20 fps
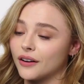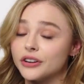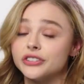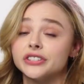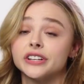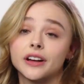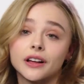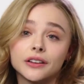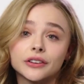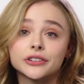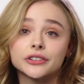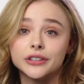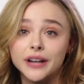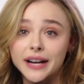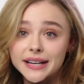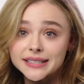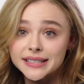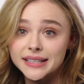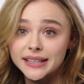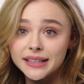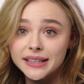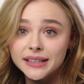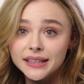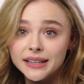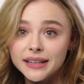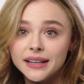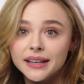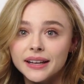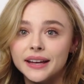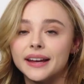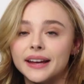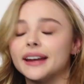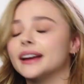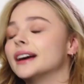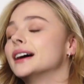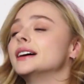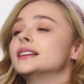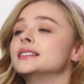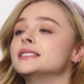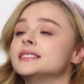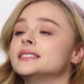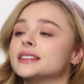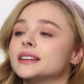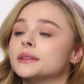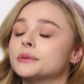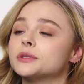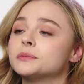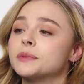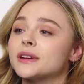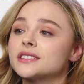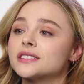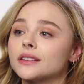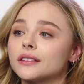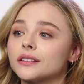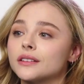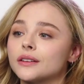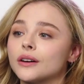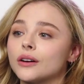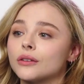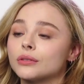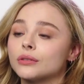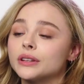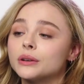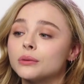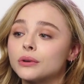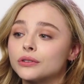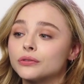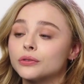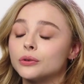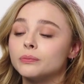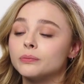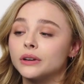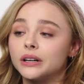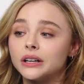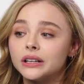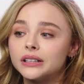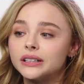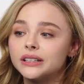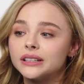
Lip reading: RJ Cutler directed it. And it was based on a really wonderful book.